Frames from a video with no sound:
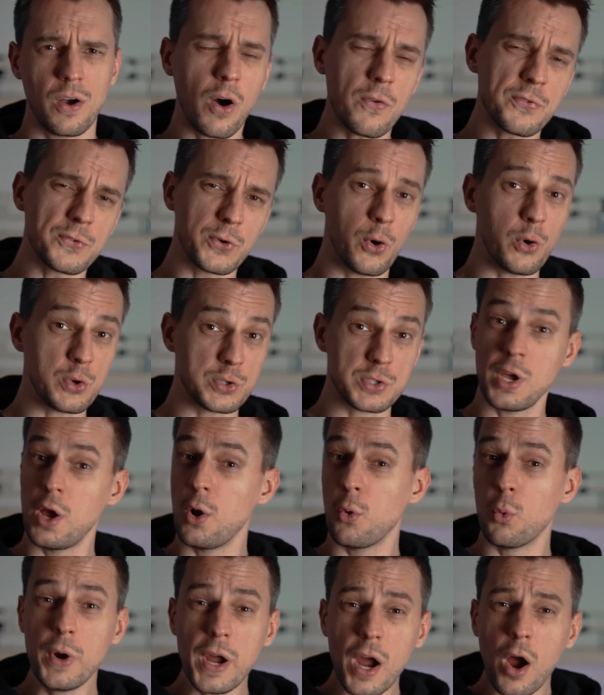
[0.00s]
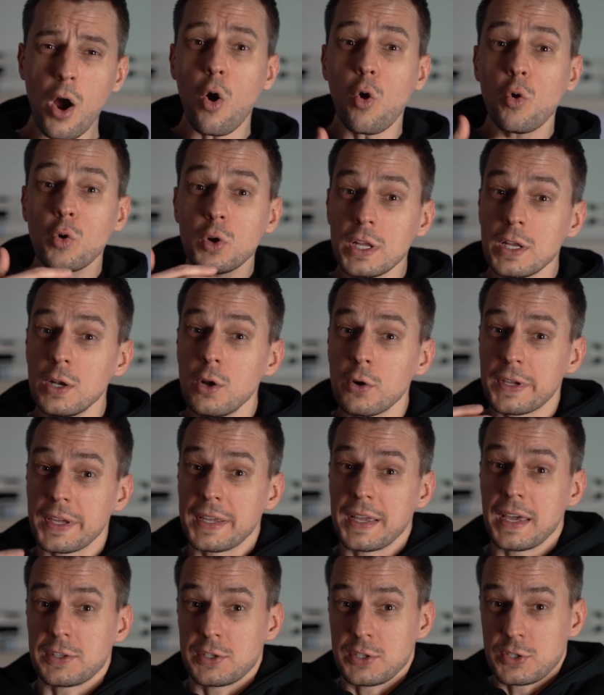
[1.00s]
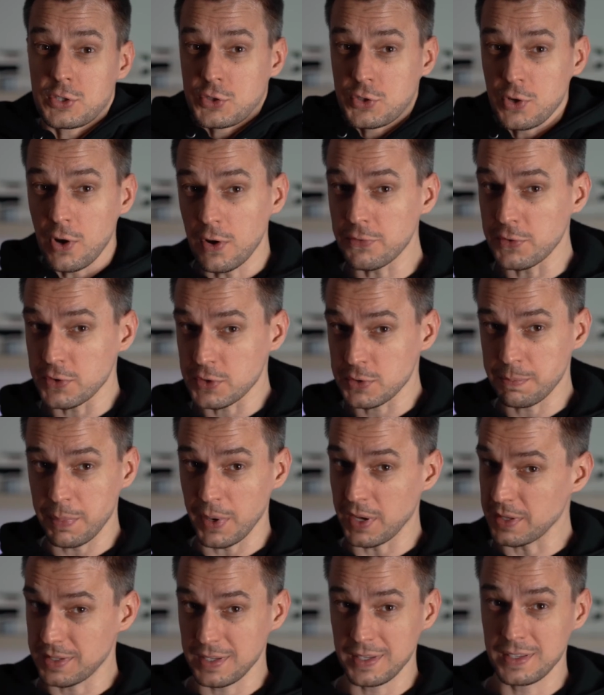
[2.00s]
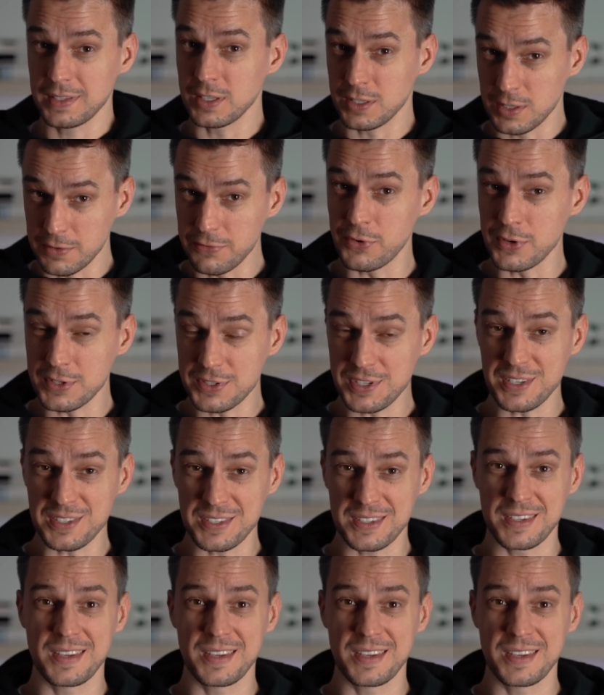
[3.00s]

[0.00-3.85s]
Of course, we are only looking at the surface, but the differences